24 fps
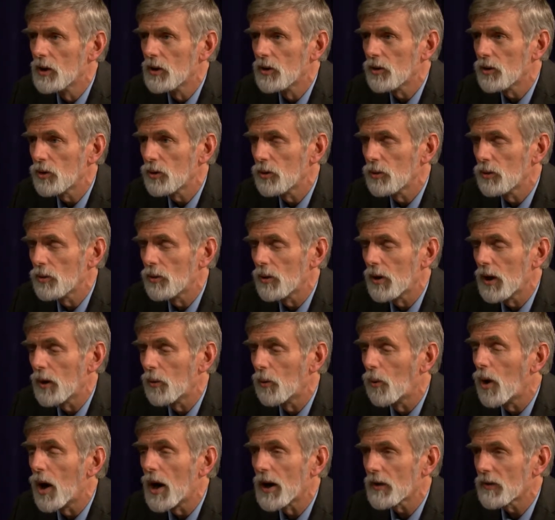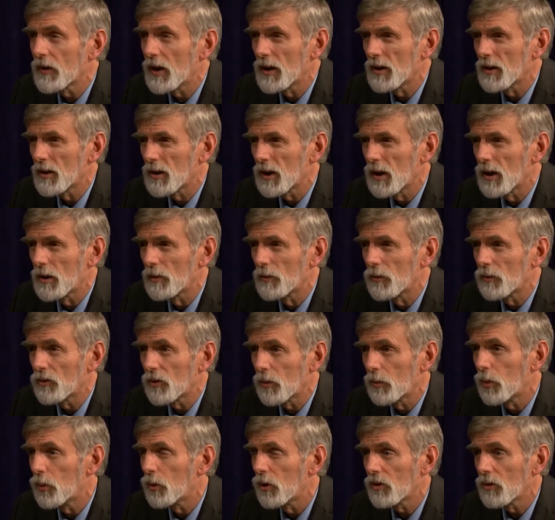to a walk that uh,
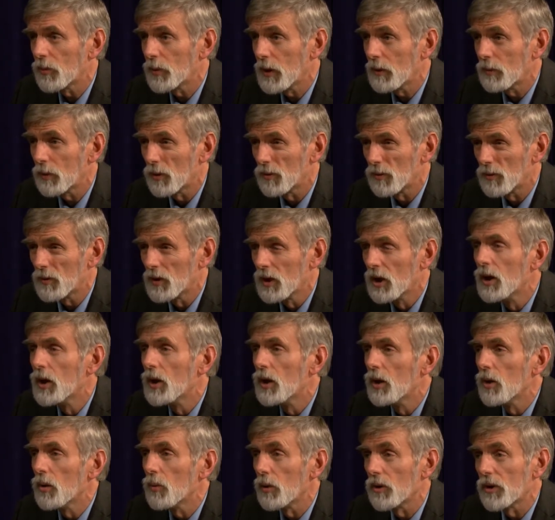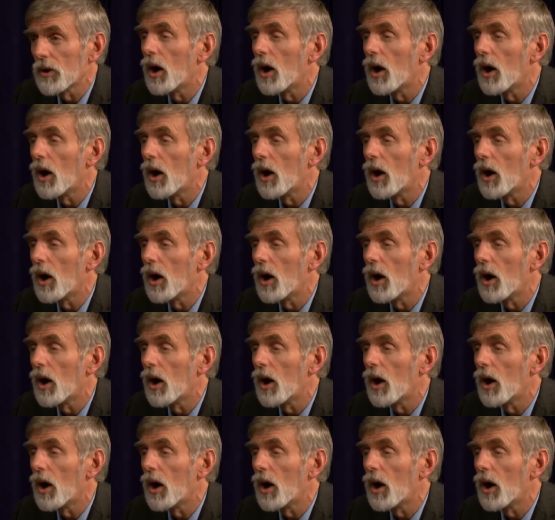supports people with